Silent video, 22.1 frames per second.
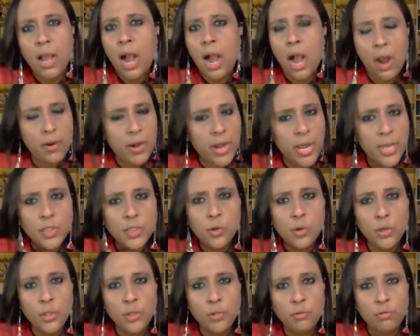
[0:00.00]
Are heads
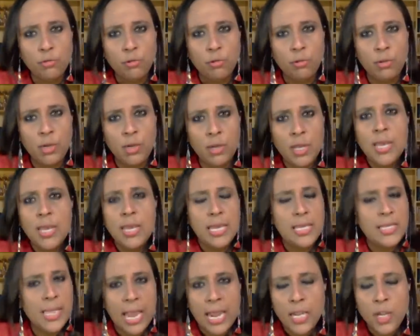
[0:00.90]
going to roll? Is
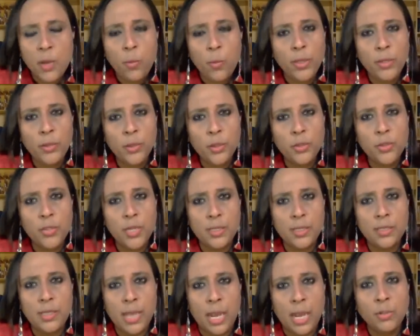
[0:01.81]
anyone going to take
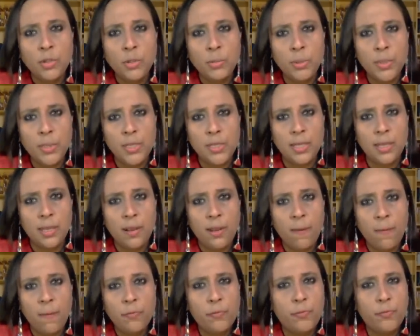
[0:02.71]
accountability
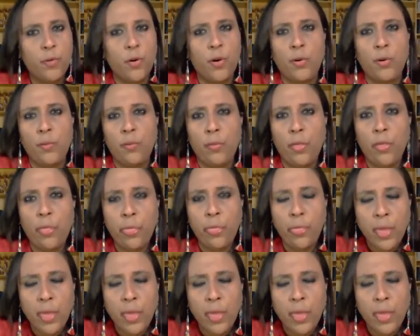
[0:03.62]
for the